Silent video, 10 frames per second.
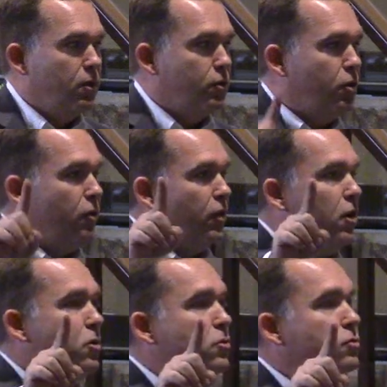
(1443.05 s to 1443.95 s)
to
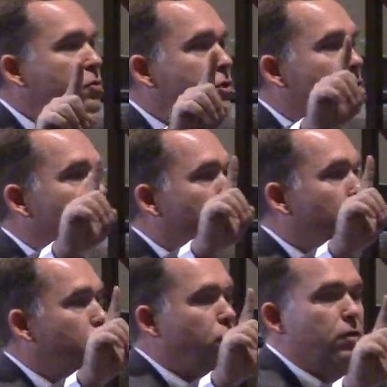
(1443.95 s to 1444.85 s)
those
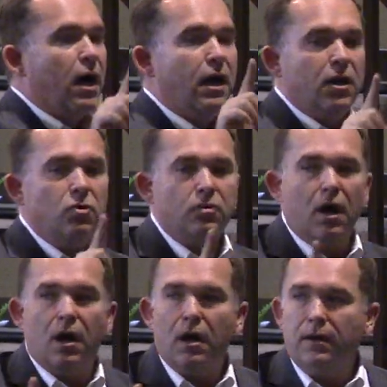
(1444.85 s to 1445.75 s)
who do not know
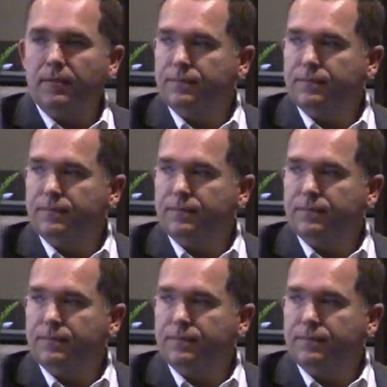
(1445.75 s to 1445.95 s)
God